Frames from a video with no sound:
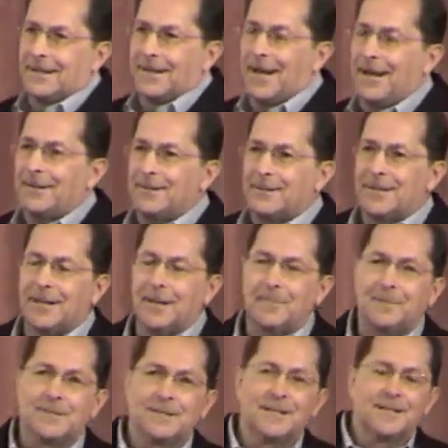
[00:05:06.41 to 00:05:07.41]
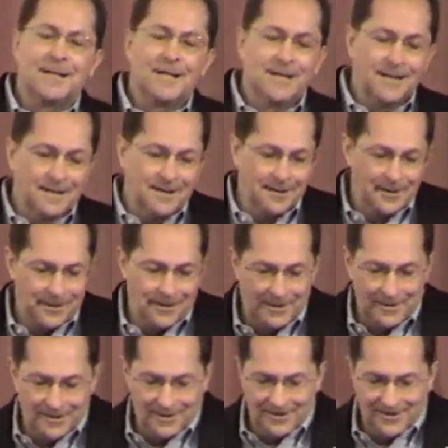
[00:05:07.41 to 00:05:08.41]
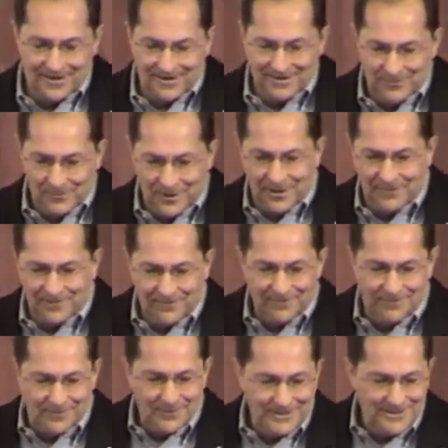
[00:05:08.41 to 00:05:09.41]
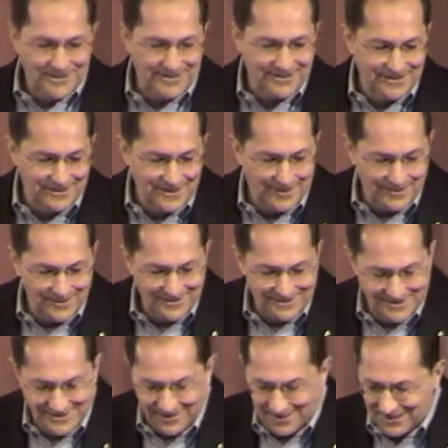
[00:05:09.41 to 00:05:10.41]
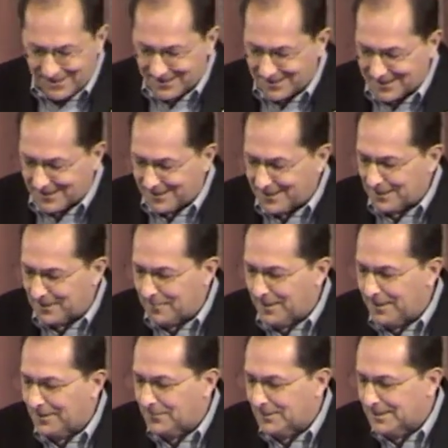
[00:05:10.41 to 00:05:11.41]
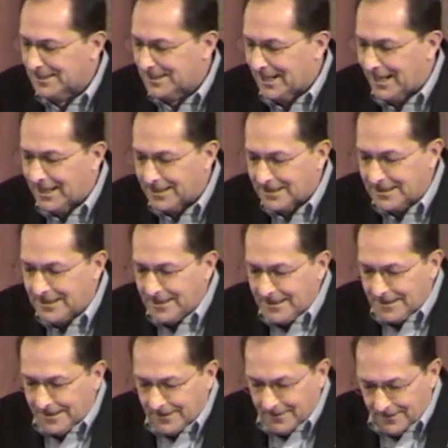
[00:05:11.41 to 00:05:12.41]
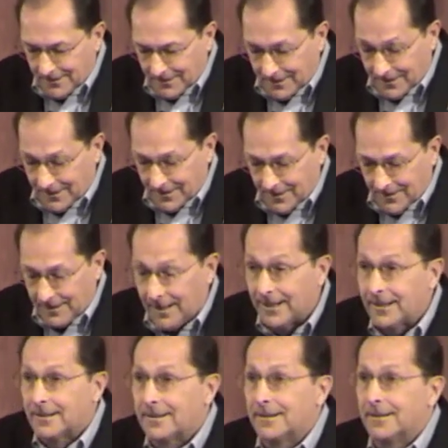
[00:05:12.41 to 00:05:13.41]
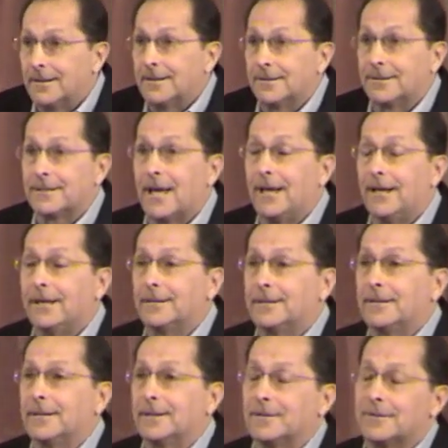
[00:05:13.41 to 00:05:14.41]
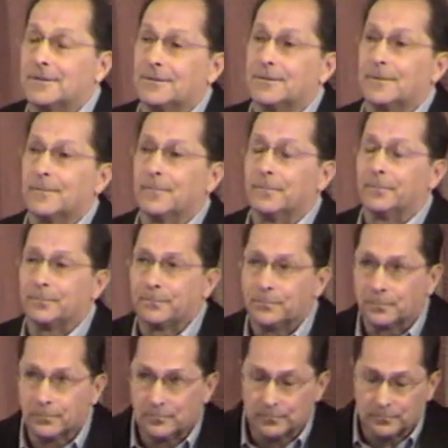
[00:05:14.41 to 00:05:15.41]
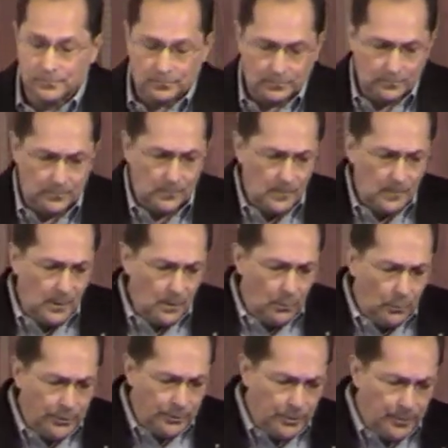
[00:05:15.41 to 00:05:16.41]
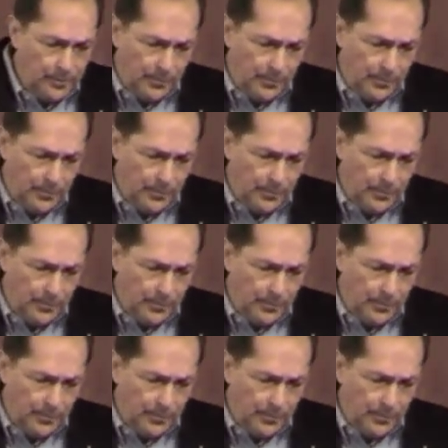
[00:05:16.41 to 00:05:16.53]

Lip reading: concepts when I first started studying it a little bit was that like scientists, when they're